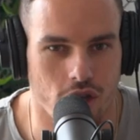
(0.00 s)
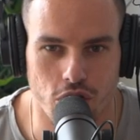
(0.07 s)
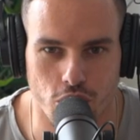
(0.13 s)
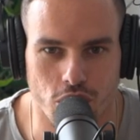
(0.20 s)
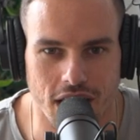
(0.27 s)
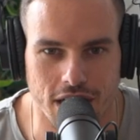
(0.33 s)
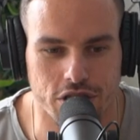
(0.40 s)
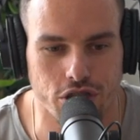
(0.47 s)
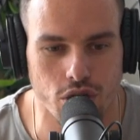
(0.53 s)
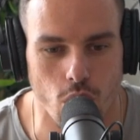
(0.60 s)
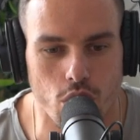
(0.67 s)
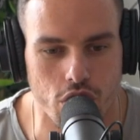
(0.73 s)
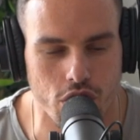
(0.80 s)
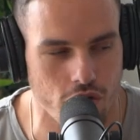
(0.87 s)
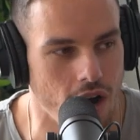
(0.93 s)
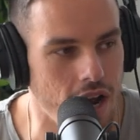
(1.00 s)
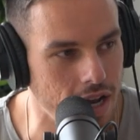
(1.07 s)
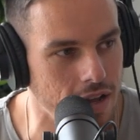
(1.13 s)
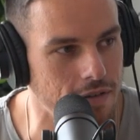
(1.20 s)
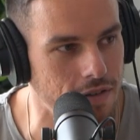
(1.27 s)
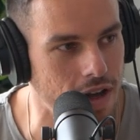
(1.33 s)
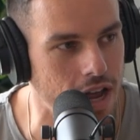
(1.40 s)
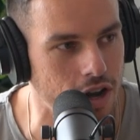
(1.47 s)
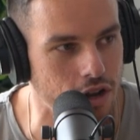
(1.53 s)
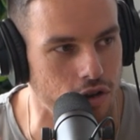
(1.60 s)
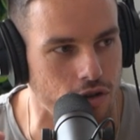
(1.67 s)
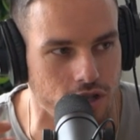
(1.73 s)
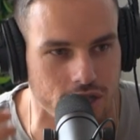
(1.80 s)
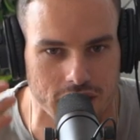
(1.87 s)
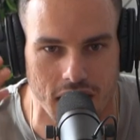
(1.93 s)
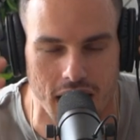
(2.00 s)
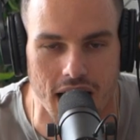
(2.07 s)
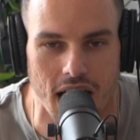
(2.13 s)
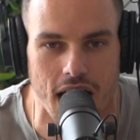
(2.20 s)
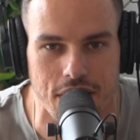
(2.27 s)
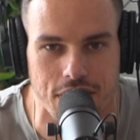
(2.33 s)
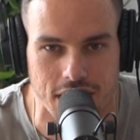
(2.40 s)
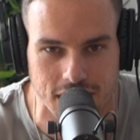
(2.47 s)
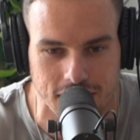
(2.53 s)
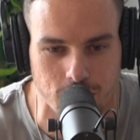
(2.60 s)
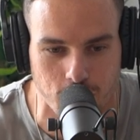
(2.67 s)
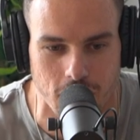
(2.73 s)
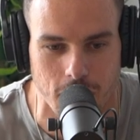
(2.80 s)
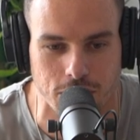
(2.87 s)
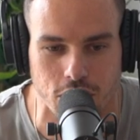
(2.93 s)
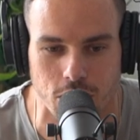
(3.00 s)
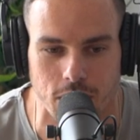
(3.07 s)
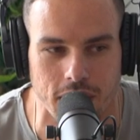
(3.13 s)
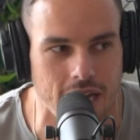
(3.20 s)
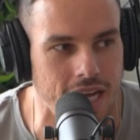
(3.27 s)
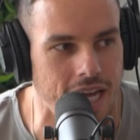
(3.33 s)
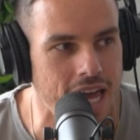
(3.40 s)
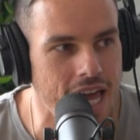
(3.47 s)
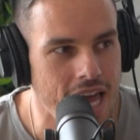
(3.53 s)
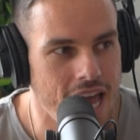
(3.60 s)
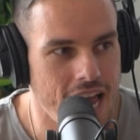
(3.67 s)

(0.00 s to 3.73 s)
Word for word: you're like so creative and you're just like this is what i'm doing